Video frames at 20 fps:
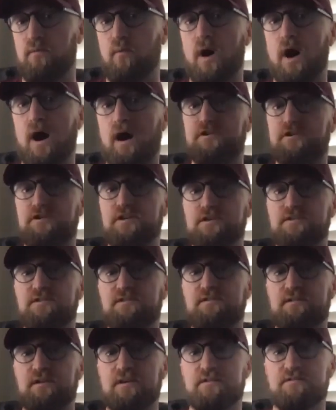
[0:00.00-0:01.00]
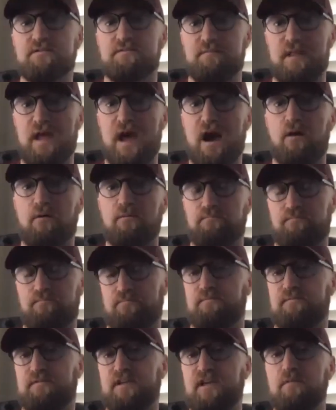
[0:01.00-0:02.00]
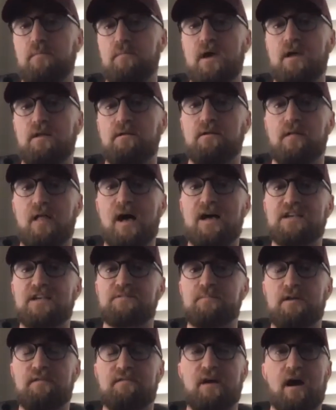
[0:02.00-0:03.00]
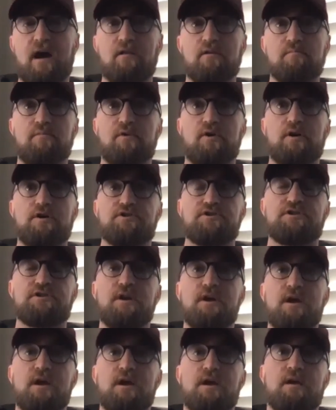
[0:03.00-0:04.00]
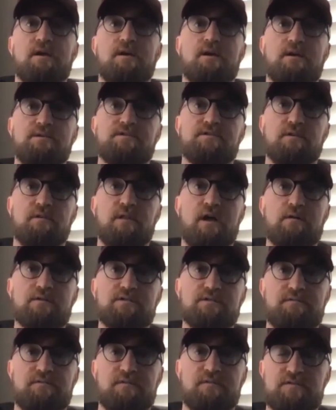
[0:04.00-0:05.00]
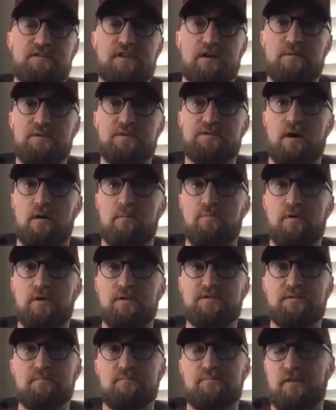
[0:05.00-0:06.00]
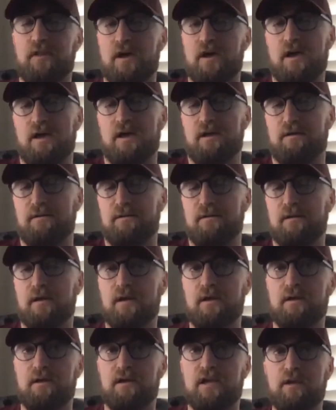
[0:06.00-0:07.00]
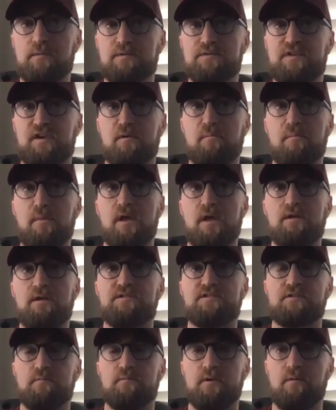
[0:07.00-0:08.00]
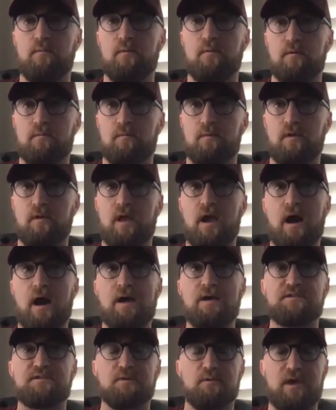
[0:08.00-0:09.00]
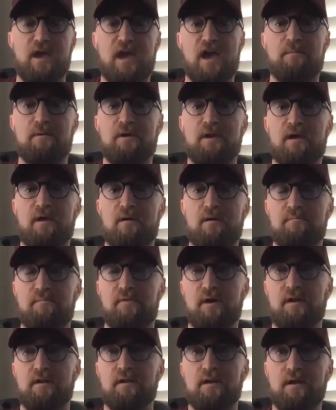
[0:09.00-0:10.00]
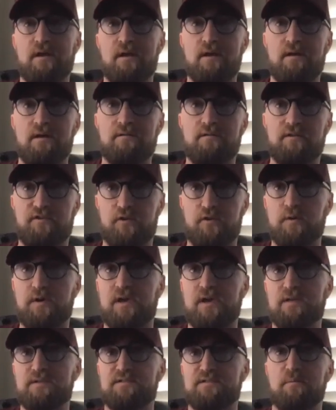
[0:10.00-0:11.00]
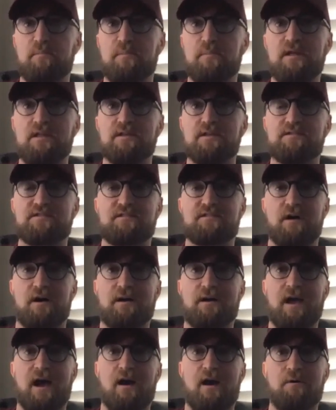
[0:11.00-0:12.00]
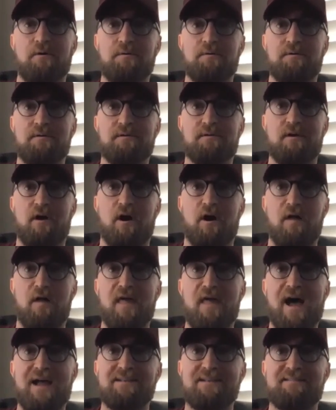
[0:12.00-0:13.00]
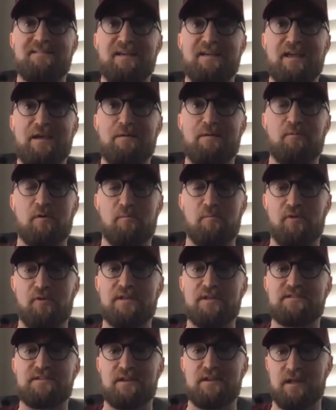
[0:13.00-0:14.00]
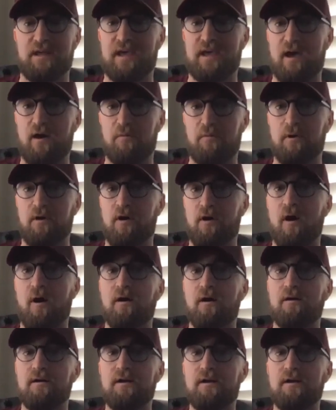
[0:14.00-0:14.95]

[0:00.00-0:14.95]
watch his now teammate and classmate, Tyler Bush. And so that was the first time we saw Brinson play, and he was committed. So we weren't really ISO camming him, but the two kids to me that stuck out on that team were Brinson and Kale McCarr.